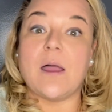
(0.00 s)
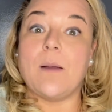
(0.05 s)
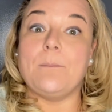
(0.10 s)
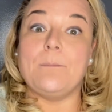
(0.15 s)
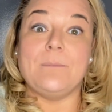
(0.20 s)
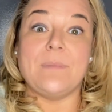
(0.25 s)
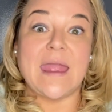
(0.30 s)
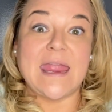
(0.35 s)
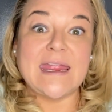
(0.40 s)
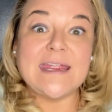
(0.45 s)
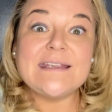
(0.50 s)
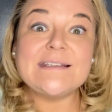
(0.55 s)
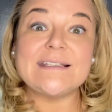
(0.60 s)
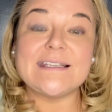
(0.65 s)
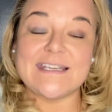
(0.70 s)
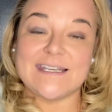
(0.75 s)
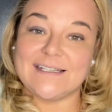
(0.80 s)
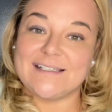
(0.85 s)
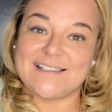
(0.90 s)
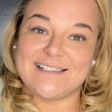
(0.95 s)

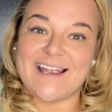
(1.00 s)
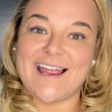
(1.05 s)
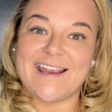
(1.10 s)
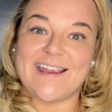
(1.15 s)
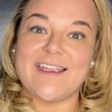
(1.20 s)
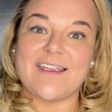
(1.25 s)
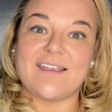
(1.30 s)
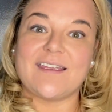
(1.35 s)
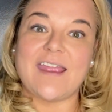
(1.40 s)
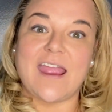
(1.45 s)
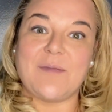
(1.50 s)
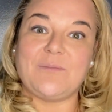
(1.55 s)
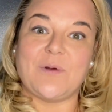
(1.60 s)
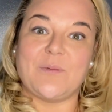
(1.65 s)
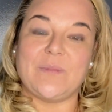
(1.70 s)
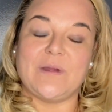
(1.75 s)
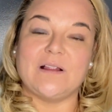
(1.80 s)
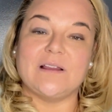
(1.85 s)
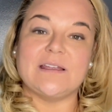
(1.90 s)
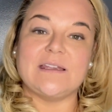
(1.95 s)
amazing psychic
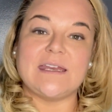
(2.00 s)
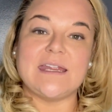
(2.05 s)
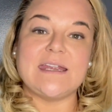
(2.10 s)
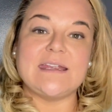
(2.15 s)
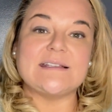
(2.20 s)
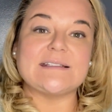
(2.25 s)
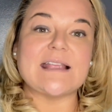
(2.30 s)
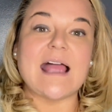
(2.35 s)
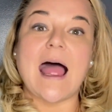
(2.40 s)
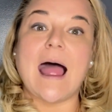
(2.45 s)
capabilities.